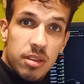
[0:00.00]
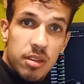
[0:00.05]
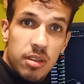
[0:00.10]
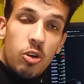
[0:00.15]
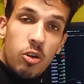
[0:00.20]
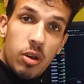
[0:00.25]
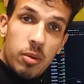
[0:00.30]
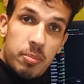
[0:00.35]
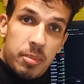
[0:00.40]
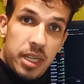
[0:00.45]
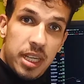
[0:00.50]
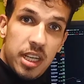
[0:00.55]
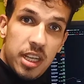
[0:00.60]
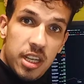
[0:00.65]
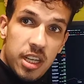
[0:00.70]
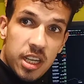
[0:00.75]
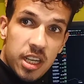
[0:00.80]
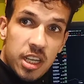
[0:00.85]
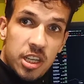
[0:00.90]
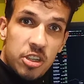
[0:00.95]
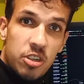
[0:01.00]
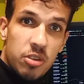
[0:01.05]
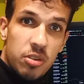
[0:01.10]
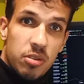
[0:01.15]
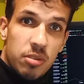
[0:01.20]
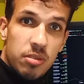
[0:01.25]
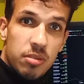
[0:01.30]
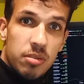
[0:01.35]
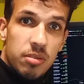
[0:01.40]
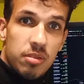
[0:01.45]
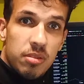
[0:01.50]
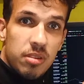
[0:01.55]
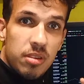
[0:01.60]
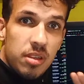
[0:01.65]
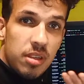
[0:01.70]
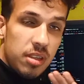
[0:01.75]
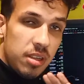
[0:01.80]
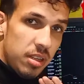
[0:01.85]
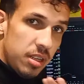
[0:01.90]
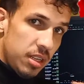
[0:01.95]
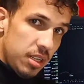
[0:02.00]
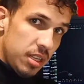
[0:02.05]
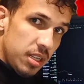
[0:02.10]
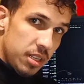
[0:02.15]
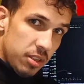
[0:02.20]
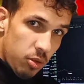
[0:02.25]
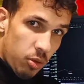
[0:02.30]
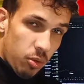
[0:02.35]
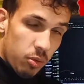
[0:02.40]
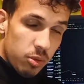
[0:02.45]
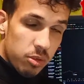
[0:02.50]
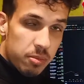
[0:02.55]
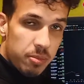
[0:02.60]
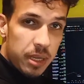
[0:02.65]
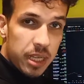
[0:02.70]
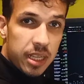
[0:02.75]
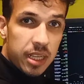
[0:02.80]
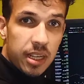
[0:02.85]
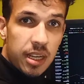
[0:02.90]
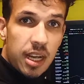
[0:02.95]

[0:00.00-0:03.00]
Lower PA ratio is always better.